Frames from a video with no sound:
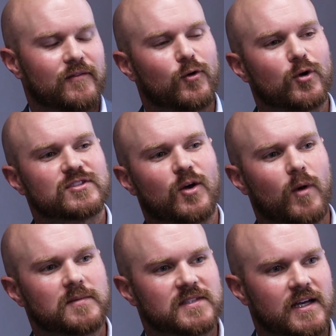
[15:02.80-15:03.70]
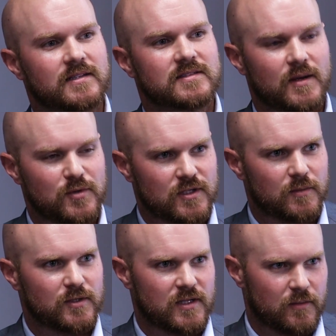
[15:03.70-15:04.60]
and of course our website,
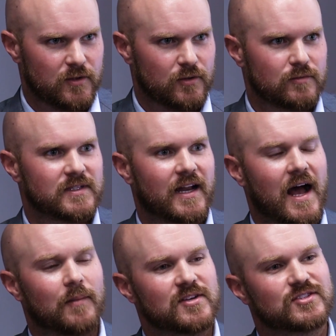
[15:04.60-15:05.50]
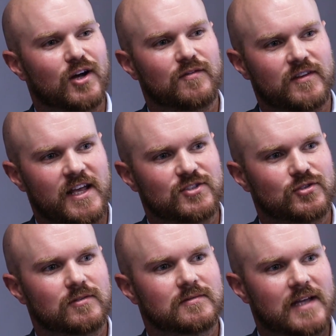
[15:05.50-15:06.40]

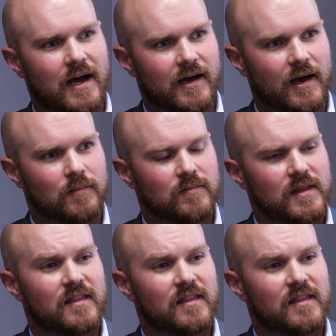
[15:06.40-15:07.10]
www.omnistarfinancial.com.